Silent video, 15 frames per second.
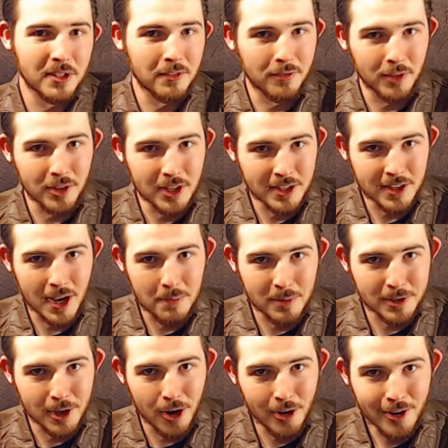And for this
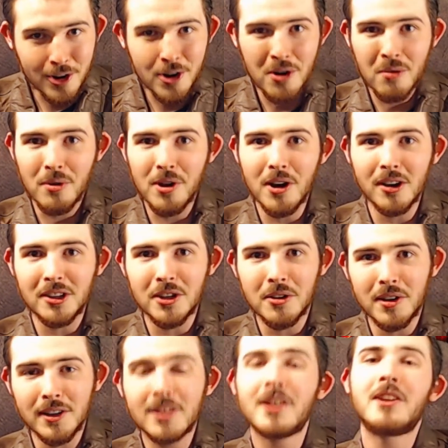episode, we are
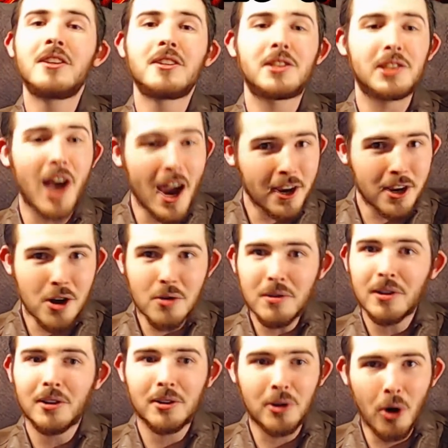doing Pyscho
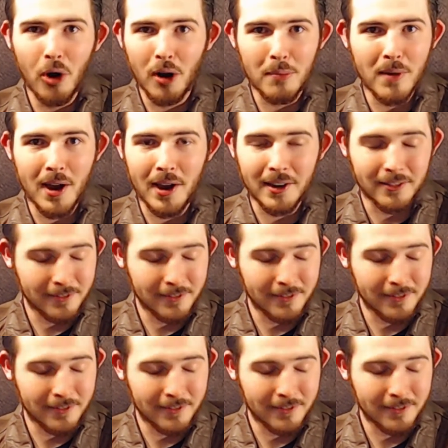Goreman.